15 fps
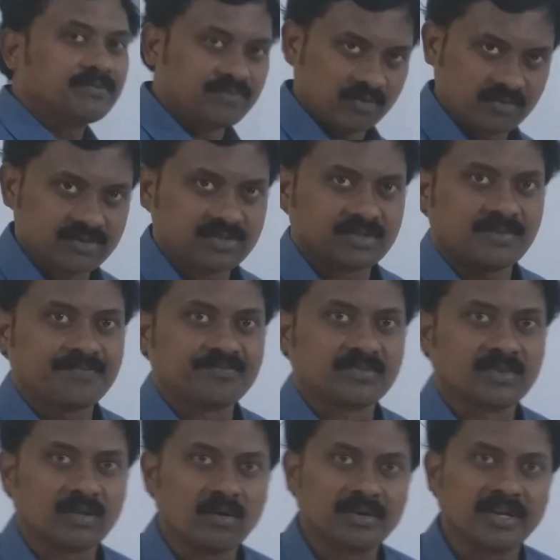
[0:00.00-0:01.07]
force.
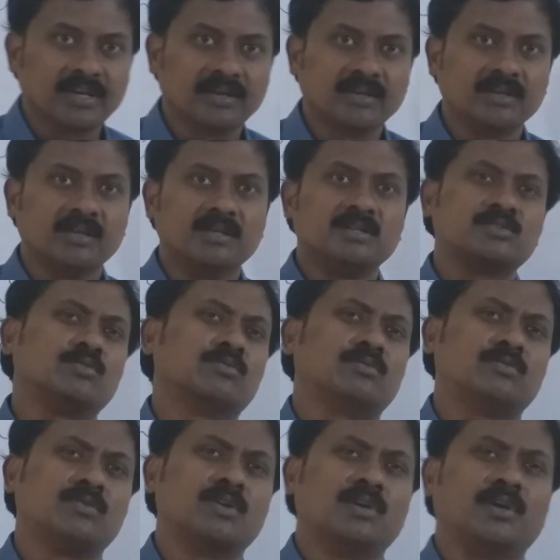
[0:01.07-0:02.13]
Okay,
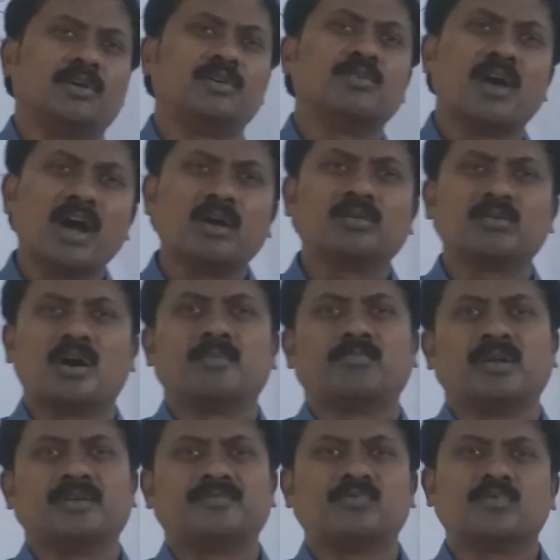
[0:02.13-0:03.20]
so you have to
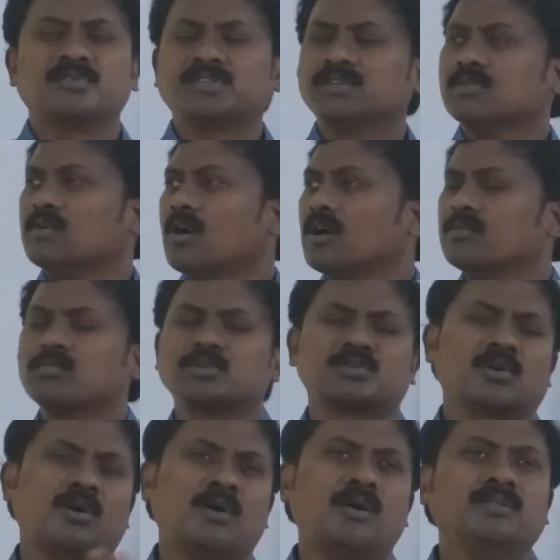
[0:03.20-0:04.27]
apply force in
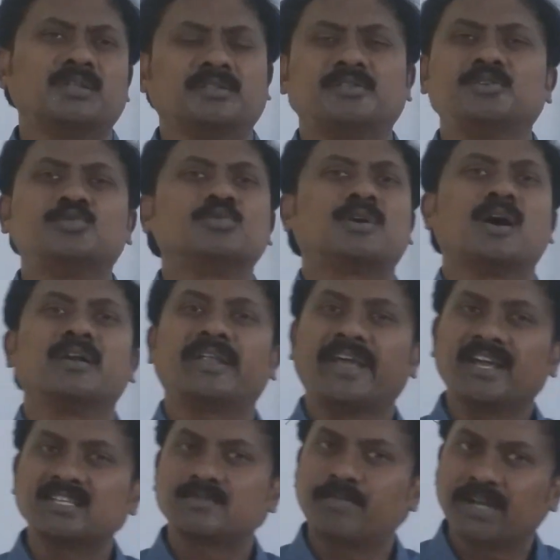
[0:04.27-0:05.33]
almost all the things. You can't
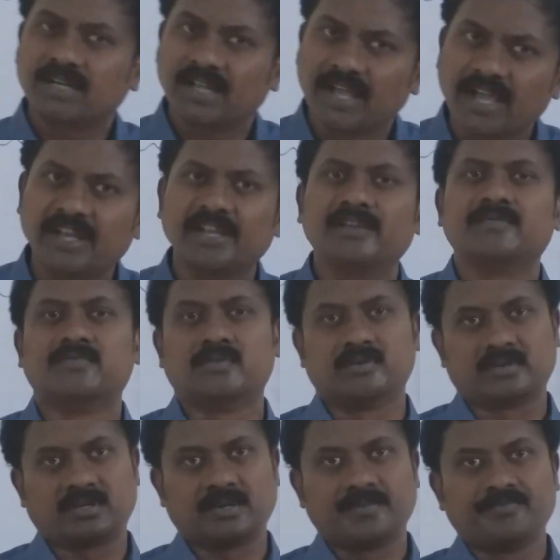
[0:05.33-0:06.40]
expect any
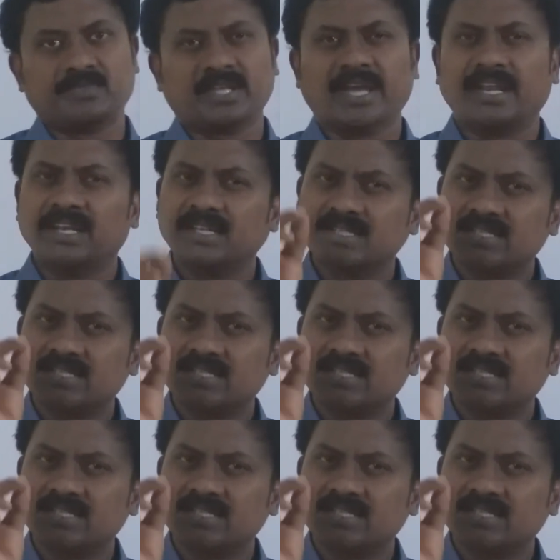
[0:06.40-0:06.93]
work, any